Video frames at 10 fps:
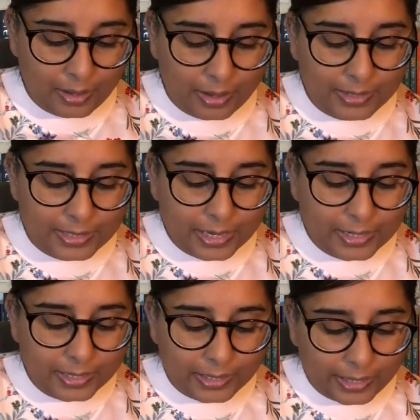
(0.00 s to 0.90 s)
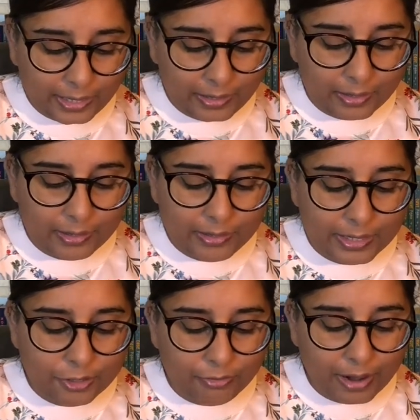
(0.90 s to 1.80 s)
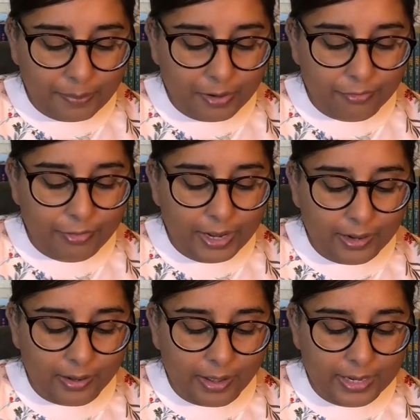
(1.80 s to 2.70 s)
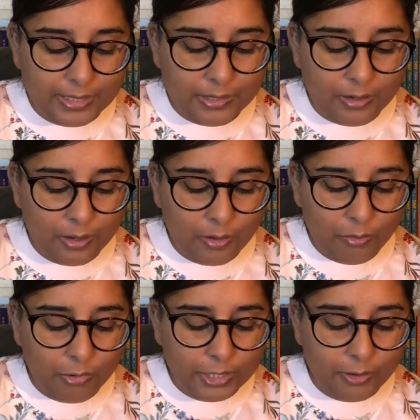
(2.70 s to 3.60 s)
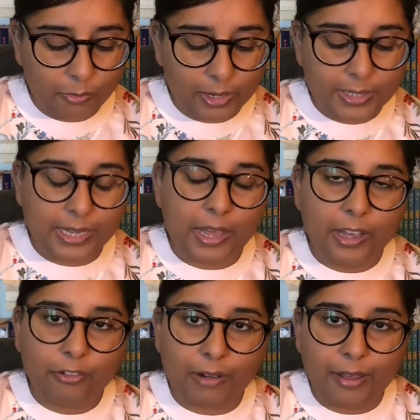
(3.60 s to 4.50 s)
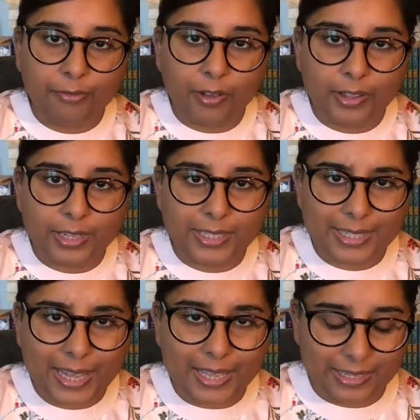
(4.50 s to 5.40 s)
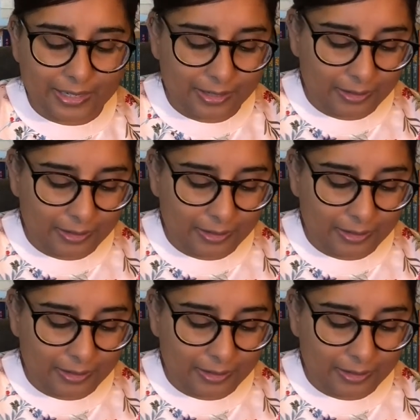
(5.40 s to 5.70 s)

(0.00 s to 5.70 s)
And suddenly, Little Rabbit realised what it was that her grandfather did.